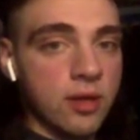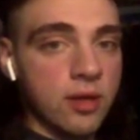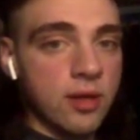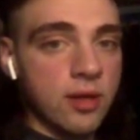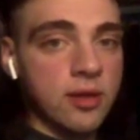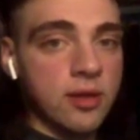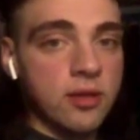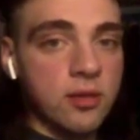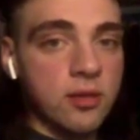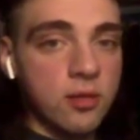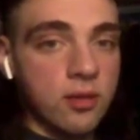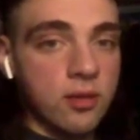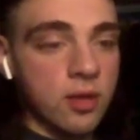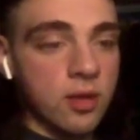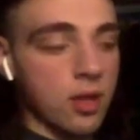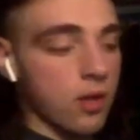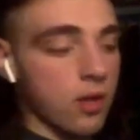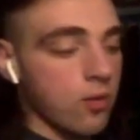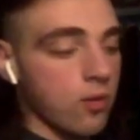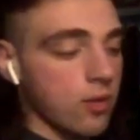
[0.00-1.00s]
And,
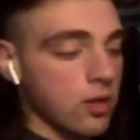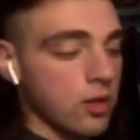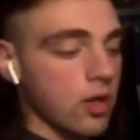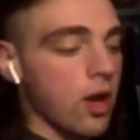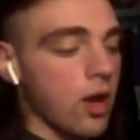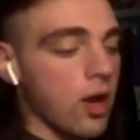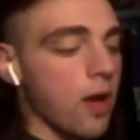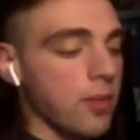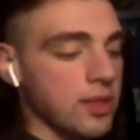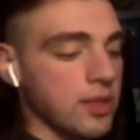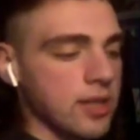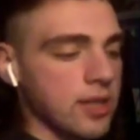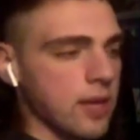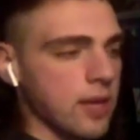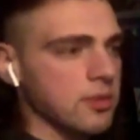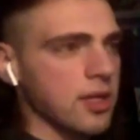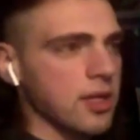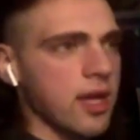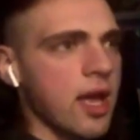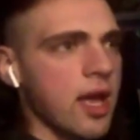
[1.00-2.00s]
you know how many
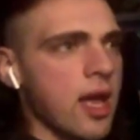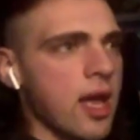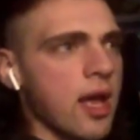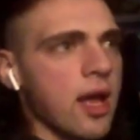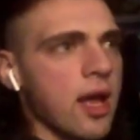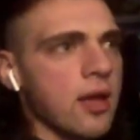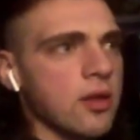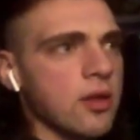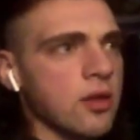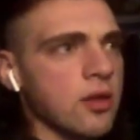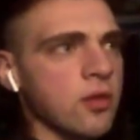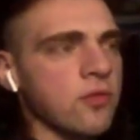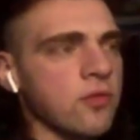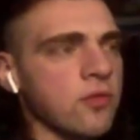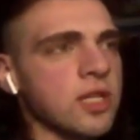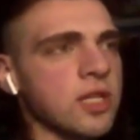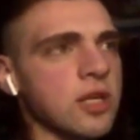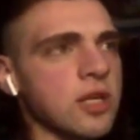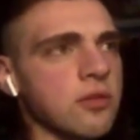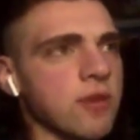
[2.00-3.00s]
times, like, you've
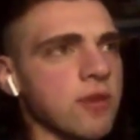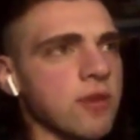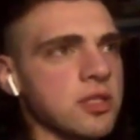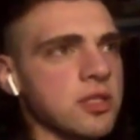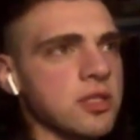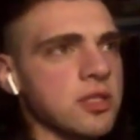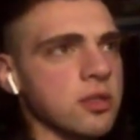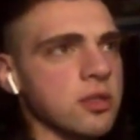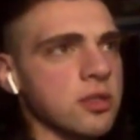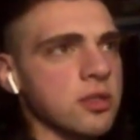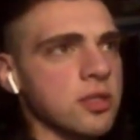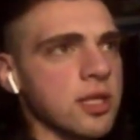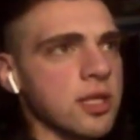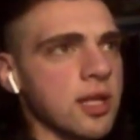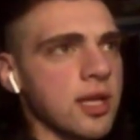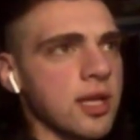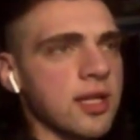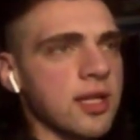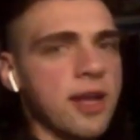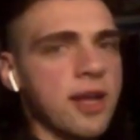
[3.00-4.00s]
seen wrestlers and,
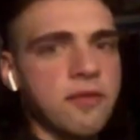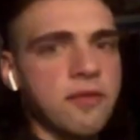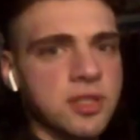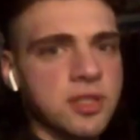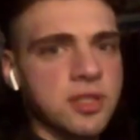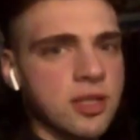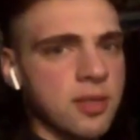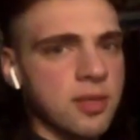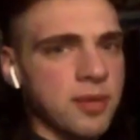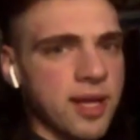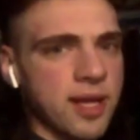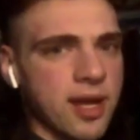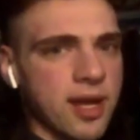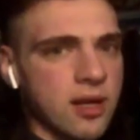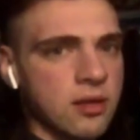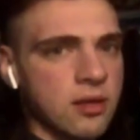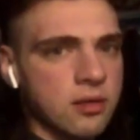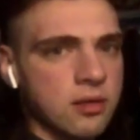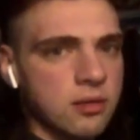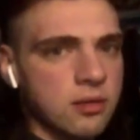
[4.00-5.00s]
like, never seen them
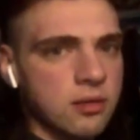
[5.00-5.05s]
again.